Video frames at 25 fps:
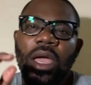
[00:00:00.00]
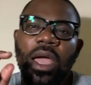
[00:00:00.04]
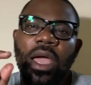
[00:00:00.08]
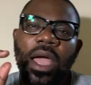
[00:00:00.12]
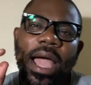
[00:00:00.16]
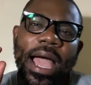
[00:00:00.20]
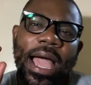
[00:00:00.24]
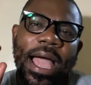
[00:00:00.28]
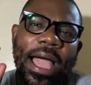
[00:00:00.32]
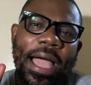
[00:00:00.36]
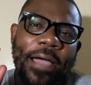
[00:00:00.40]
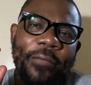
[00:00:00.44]

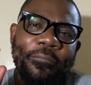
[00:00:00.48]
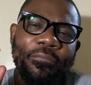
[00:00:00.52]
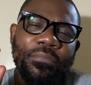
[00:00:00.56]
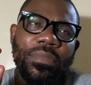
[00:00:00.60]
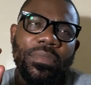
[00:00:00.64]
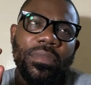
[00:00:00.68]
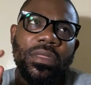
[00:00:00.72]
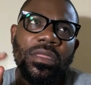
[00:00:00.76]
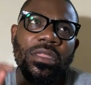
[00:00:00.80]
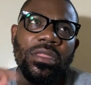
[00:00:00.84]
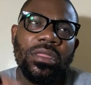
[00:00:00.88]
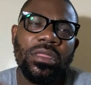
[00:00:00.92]

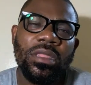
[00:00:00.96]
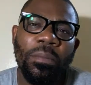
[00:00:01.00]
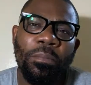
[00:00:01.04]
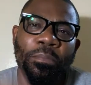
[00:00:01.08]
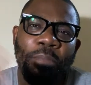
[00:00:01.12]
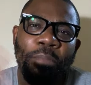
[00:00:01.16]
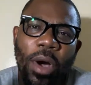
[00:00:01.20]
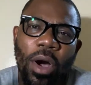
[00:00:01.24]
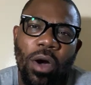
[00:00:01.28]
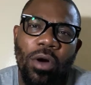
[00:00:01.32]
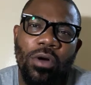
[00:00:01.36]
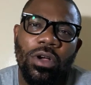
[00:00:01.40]
The
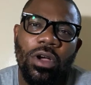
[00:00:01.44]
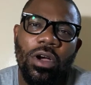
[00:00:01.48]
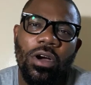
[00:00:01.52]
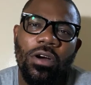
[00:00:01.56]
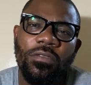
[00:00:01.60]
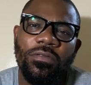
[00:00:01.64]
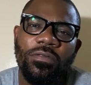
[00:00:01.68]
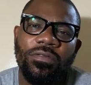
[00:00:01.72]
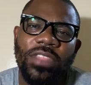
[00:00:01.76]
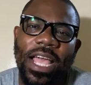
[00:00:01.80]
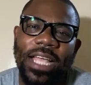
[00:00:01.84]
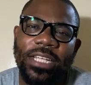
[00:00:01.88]
bulk
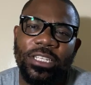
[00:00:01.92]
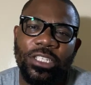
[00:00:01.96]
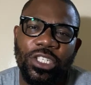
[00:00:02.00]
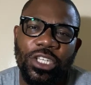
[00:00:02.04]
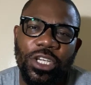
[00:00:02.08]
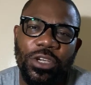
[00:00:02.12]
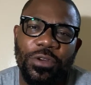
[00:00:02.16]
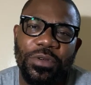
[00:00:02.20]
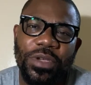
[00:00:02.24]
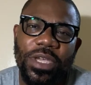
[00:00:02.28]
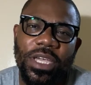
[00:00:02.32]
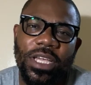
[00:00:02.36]
of
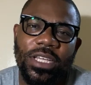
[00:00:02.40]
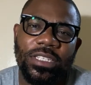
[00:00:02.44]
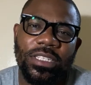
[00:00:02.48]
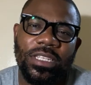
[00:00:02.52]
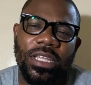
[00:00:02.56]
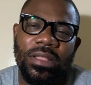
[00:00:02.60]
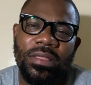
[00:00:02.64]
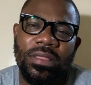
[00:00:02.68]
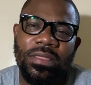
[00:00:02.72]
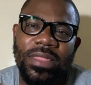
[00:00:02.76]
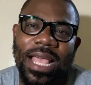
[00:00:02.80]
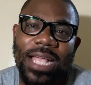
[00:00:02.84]
Nigeria's
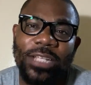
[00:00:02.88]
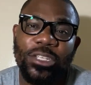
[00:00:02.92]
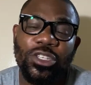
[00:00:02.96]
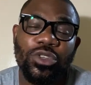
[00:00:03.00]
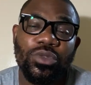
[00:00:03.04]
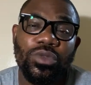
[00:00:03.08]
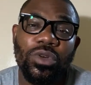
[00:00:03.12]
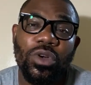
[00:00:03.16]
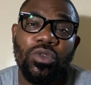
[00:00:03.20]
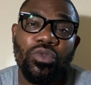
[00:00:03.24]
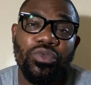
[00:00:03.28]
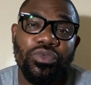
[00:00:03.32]

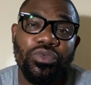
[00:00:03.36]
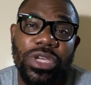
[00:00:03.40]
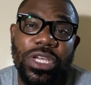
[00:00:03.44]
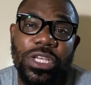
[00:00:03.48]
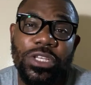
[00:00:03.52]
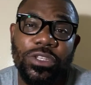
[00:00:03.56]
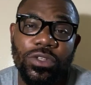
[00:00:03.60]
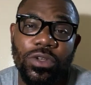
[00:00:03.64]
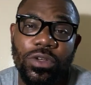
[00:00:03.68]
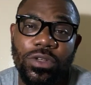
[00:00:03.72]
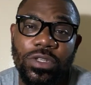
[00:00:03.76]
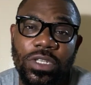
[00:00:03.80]
natural
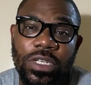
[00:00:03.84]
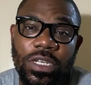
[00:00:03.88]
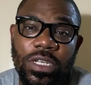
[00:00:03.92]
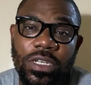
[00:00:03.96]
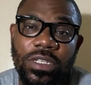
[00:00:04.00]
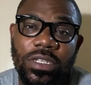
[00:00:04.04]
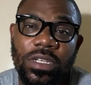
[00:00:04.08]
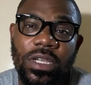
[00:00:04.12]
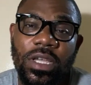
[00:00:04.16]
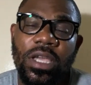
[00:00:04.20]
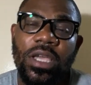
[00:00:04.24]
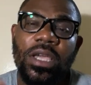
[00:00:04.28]

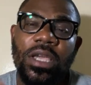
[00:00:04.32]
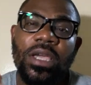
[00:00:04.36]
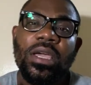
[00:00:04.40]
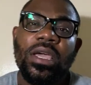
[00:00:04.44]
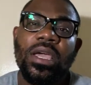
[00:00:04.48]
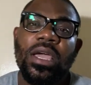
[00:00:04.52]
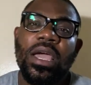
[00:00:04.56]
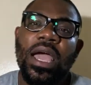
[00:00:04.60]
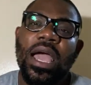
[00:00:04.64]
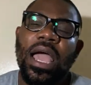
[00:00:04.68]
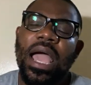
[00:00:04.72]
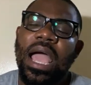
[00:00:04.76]
resources
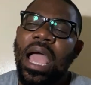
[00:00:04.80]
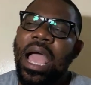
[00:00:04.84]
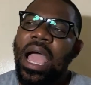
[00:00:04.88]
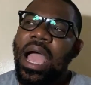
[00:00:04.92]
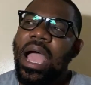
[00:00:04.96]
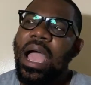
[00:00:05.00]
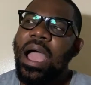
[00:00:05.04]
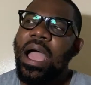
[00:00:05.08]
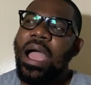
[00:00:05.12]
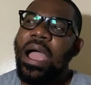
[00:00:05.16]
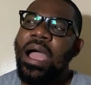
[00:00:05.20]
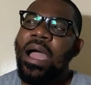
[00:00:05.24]

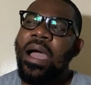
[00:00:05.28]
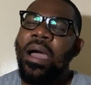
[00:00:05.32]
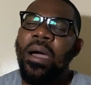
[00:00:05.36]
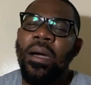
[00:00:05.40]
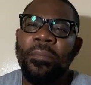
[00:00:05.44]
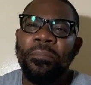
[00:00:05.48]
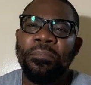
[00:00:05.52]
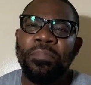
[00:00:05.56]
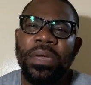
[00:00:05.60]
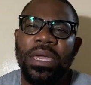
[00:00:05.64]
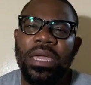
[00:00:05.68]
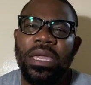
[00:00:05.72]
are
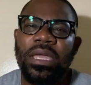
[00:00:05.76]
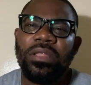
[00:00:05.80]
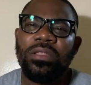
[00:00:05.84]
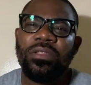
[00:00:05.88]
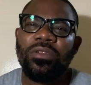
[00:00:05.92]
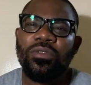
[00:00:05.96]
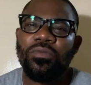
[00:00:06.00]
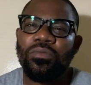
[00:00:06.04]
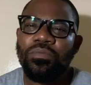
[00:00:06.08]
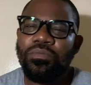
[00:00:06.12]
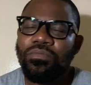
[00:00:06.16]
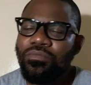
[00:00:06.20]

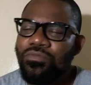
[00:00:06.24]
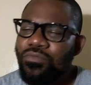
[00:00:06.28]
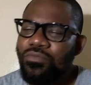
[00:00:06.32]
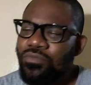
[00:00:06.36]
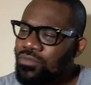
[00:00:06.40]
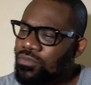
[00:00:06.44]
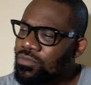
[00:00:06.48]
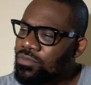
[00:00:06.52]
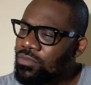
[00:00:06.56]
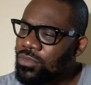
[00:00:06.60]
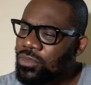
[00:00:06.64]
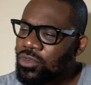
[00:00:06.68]
being
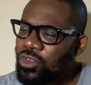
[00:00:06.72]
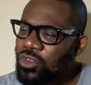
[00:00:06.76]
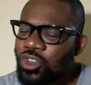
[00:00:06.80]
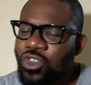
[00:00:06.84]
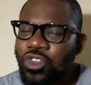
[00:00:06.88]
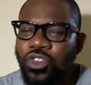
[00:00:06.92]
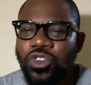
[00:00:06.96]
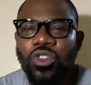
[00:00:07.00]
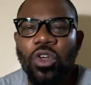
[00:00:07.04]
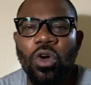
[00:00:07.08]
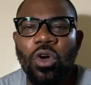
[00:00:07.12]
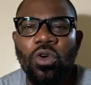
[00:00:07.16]

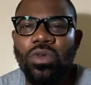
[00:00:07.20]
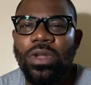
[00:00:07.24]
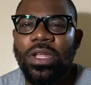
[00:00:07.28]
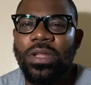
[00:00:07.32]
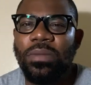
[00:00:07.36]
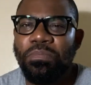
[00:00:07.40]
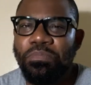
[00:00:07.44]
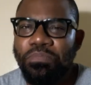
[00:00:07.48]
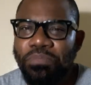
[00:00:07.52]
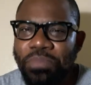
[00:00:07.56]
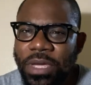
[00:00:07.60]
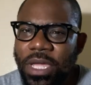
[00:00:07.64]

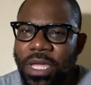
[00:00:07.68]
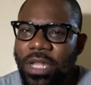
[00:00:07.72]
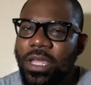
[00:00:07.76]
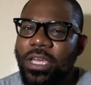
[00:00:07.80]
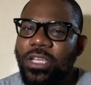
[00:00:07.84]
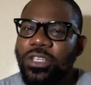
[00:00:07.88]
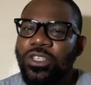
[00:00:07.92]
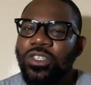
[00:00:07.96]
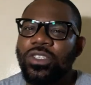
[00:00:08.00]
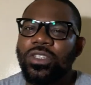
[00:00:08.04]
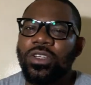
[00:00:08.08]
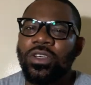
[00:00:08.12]
stolen,
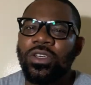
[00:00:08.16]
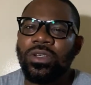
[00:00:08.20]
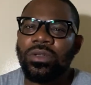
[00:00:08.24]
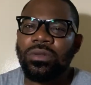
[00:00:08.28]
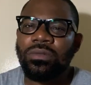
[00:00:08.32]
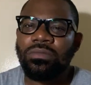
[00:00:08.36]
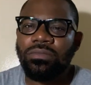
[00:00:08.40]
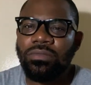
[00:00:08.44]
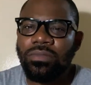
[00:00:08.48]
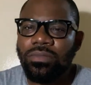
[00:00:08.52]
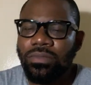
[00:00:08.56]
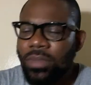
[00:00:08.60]
pillaged,
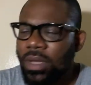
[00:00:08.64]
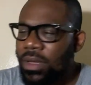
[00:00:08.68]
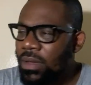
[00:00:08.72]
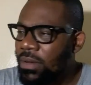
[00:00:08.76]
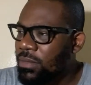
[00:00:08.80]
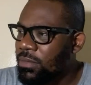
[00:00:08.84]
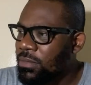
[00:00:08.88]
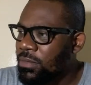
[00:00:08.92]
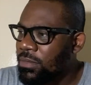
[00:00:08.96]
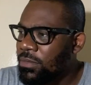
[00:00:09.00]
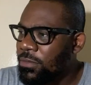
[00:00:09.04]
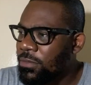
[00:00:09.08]

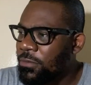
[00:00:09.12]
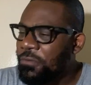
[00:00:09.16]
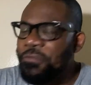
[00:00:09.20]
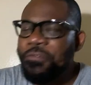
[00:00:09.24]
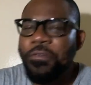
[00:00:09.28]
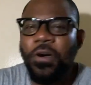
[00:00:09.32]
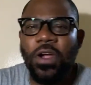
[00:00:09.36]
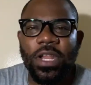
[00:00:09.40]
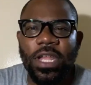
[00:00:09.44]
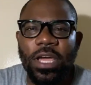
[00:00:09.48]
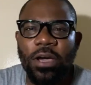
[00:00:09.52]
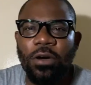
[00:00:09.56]

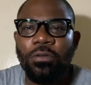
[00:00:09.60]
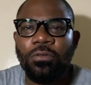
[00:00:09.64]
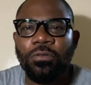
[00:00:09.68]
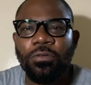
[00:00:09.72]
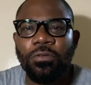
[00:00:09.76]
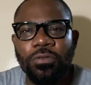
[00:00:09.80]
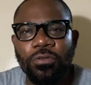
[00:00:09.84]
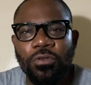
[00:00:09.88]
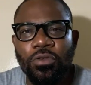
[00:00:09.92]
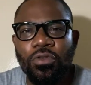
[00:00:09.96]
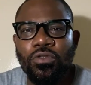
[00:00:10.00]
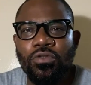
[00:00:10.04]
funneled
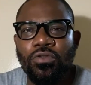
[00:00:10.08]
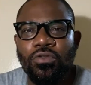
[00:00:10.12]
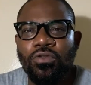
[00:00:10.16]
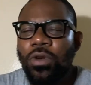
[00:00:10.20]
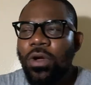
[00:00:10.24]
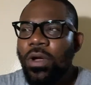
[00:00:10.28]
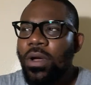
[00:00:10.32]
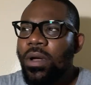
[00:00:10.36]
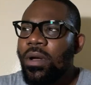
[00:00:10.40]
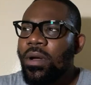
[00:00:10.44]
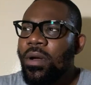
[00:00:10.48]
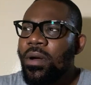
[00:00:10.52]
through
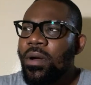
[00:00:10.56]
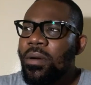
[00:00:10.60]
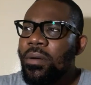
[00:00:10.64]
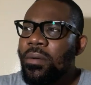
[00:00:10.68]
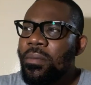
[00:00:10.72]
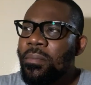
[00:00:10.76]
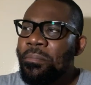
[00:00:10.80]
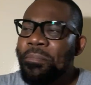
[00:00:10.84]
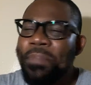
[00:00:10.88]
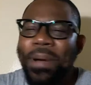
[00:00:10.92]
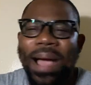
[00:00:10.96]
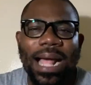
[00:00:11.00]

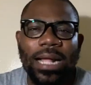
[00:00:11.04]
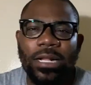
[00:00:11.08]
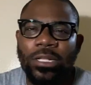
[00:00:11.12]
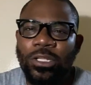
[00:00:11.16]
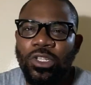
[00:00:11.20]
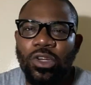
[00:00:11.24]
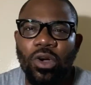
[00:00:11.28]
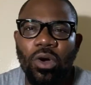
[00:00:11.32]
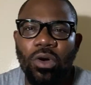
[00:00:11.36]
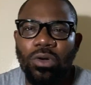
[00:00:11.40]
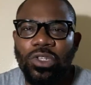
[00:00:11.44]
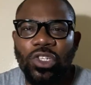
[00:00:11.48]

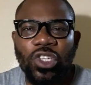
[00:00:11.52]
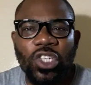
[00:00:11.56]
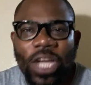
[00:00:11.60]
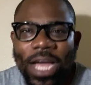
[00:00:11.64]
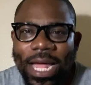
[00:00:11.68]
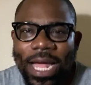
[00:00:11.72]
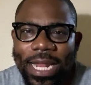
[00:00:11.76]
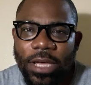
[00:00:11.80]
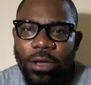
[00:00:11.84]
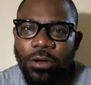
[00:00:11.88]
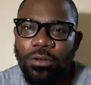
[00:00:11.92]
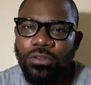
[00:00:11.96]
backdoor
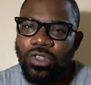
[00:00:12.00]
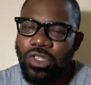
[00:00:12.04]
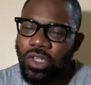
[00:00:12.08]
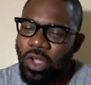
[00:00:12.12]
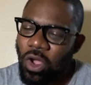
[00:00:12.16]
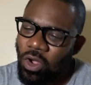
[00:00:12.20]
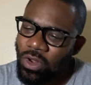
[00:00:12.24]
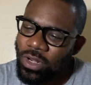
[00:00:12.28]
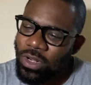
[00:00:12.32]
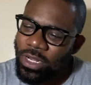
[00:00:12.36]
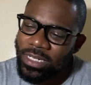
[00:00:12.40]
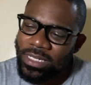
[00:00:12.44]
channels
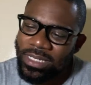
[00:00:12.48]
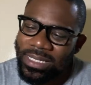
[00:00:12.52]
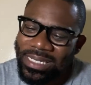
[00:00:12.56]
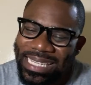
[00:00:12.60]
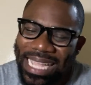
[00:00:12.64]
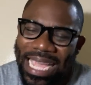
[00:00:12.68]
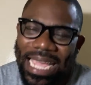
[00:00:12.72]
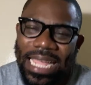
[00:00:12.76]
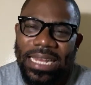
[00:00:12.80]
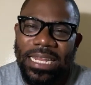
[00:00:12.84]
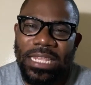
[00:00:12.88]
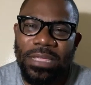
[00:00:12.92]
on a
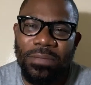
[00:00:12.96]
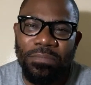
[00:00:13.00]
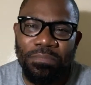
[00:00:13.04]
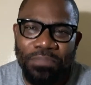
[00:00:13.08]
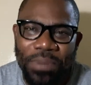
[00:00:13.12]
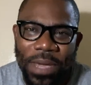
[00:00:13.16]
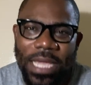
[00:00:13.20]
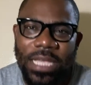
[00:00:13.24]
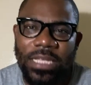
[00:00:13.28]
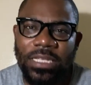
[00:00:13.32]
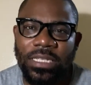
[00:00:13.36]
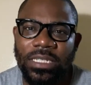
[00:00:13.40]
daily
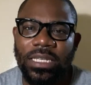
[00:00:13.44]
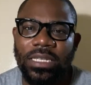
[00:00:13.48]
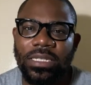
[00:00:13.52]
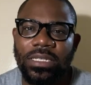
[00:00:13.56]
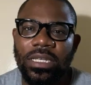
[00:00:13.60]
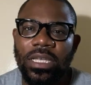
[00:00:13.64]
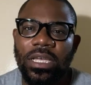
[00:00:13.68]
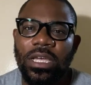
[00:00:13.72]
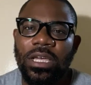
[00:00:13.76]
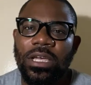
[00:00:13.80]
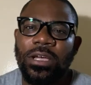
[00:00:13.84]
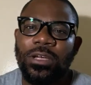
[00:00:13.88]
basis
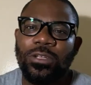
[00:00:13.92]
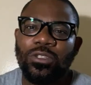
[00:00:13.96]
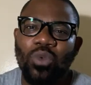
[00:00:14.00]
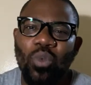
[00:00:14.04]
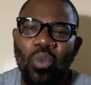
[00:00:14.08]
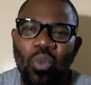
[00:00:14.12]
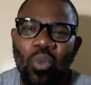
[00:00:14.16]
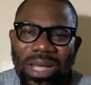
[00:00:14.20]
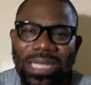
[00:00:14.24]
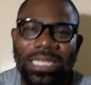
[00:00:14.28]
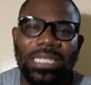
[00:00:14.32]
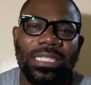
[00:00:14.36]
to
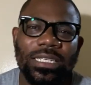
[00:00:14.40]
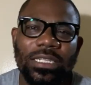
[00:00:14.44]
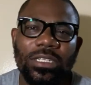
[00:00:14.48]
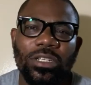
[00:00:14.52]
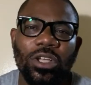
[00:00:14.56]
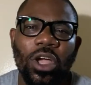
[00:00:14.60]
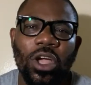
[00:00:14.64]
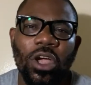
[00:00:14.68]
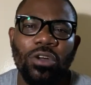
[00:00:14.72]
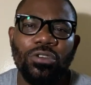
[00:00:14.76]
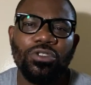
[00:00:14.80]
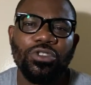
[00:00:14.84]
Western
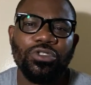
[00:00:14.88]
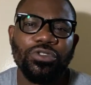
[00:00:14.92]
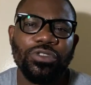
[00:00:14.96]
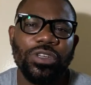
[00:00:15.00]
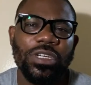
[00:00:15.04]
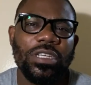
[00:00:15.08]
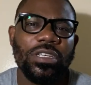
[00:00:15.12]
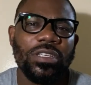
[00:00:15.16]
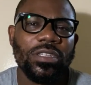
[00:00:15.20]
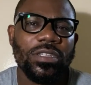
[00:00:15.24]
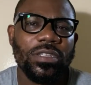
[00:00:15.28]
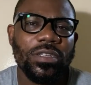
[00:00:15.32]

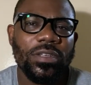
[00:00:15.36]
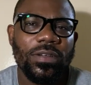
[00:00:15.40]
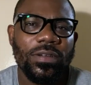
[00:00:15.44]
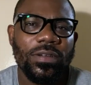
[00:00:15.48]
countries.